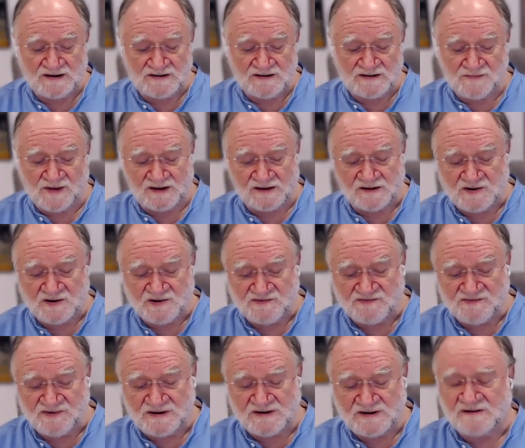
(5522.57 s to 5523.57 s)
in my
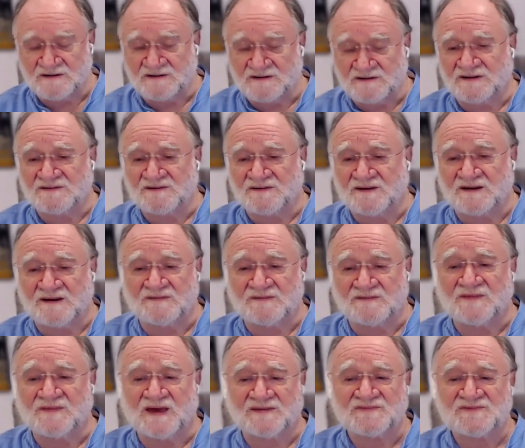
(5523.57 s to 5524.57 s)
career in
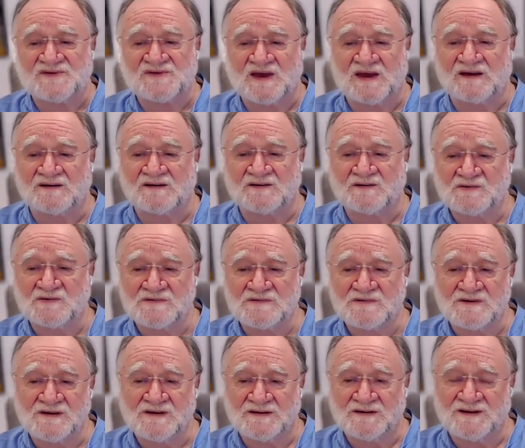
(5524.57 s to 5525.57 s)
that town,